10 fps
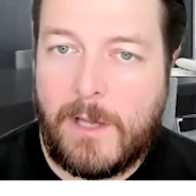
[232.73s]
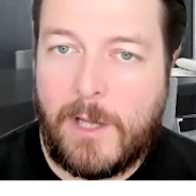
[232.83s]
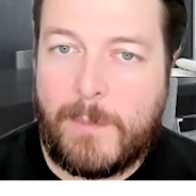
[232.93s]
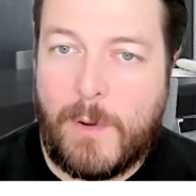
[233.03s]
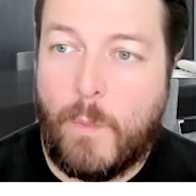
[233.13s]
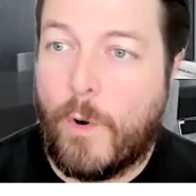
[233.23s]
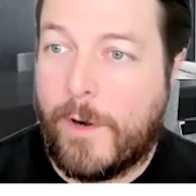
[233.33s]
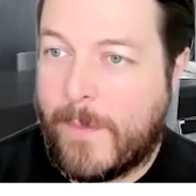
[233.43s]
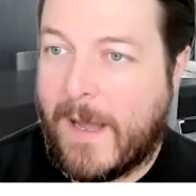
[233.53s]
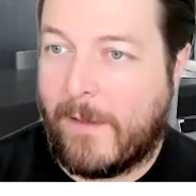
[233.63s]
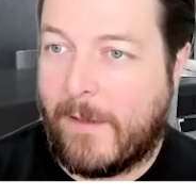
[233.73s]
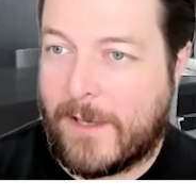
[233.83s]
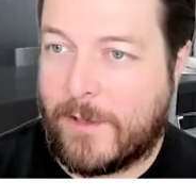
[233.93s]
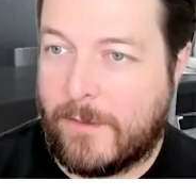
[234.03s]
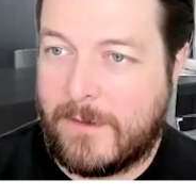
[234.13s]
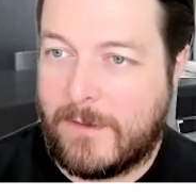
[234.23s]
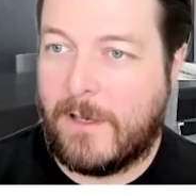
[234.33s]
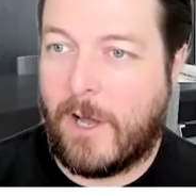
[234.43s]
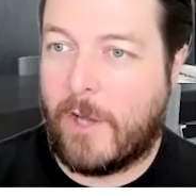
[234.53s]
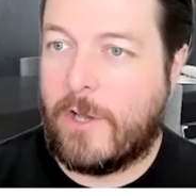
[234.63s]
lot of people are worried about that sort of
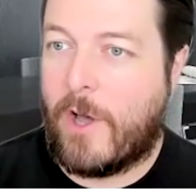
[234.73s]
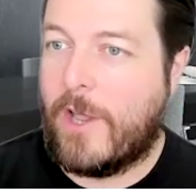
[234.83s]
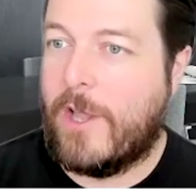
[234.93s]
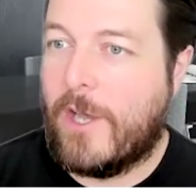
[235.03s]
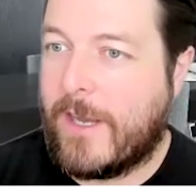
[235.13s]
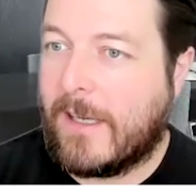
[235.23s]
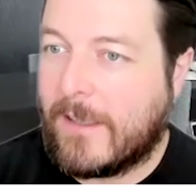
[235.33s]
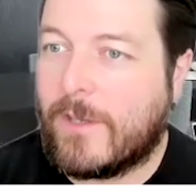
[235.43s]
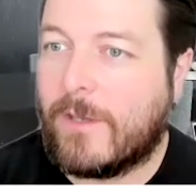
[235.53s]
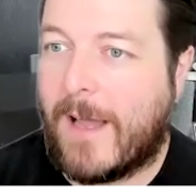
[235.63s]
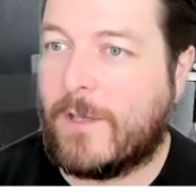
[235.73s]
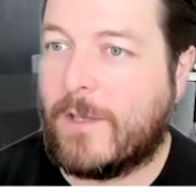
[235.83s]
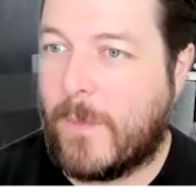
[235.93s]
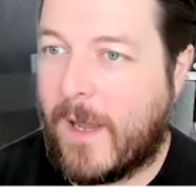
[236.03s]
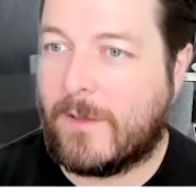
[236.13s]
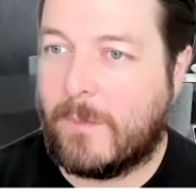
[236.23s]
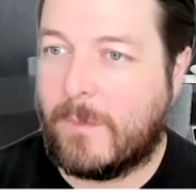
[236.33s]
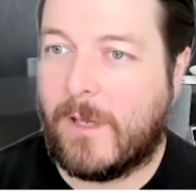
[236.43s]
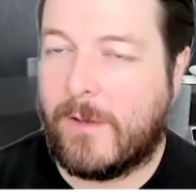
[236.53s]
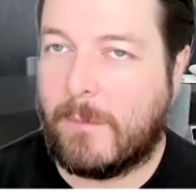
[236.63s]
online learning sort of aspect.
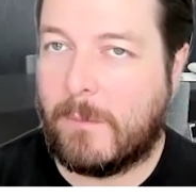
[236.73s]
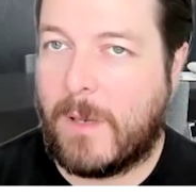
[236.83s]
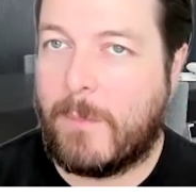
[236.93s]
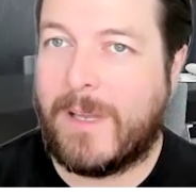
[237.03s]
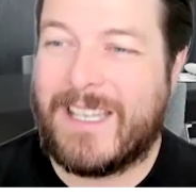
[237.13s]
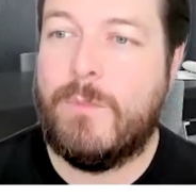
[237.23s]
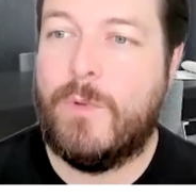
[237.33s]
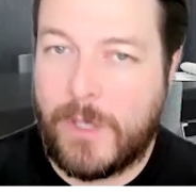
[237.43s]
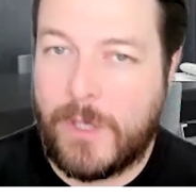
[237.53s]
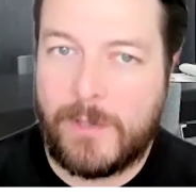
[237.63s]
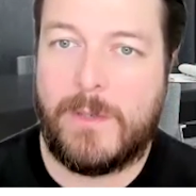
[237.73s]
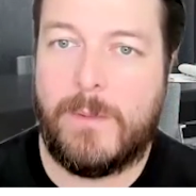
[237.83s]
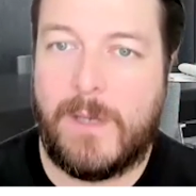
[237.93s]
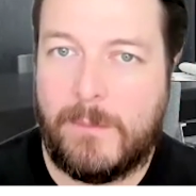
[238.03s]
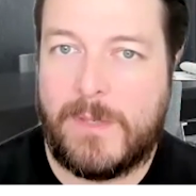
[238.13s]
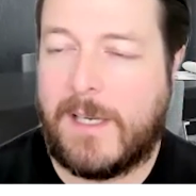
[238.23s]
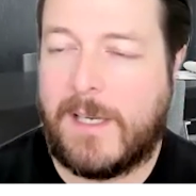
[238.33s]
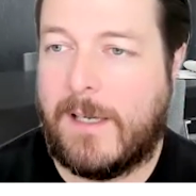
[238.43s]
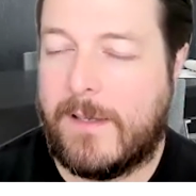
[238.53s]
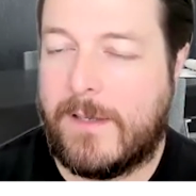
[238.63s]
I think people are getting more used to it,
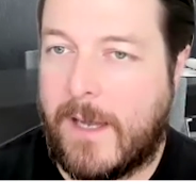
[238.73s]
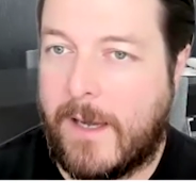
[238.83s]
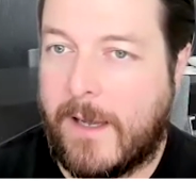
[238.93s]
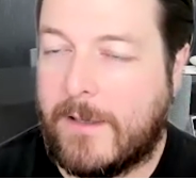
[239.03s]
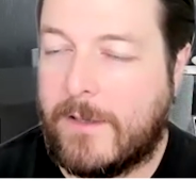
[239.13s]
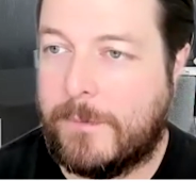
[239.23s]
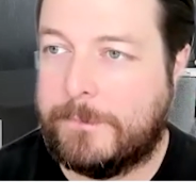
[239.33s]
particularly in this day and age.